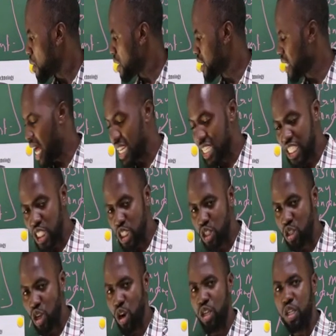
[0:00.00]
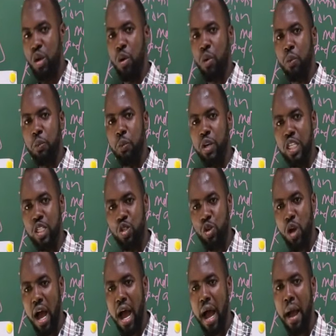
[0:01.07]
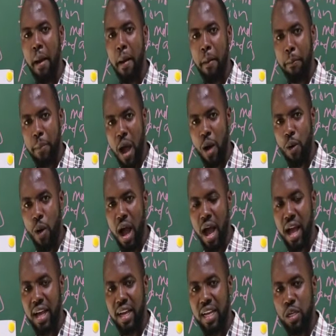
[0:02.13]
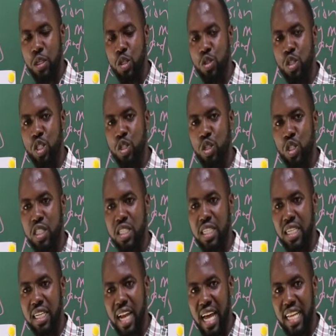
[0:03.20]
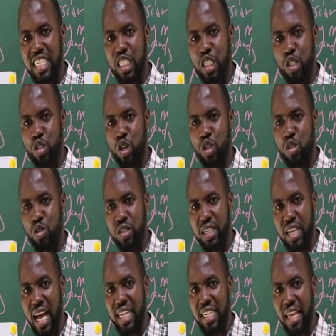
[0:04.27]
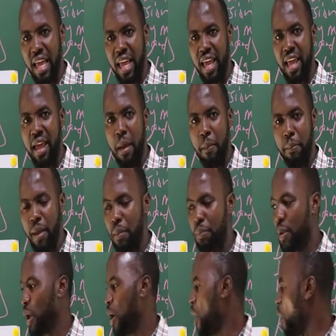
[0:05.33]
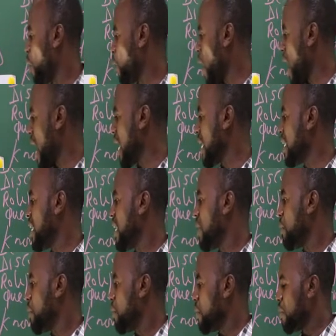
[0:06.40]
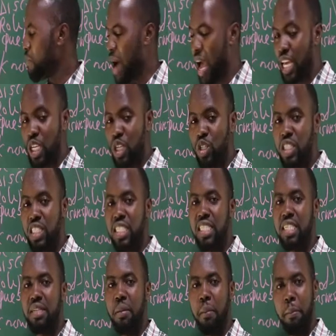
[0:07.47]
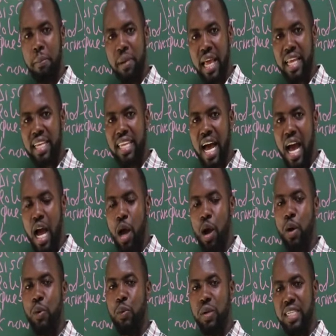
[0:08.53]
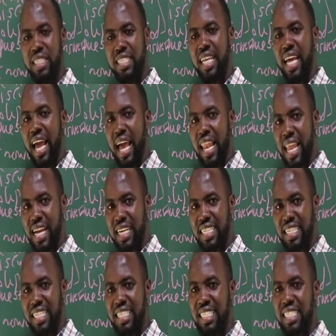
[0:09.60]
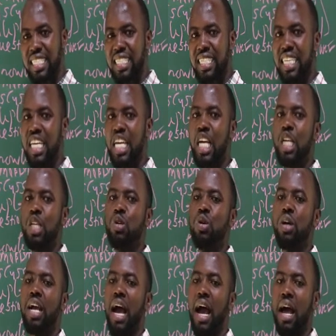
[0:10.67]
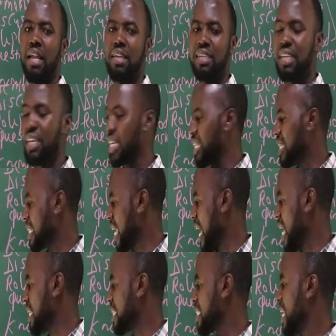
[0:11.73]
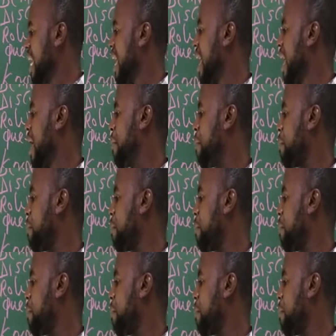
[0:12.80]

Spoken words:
grinding stone with your power, you use grinding stone to grind a pepper, while by using blender with electricity, you can grind a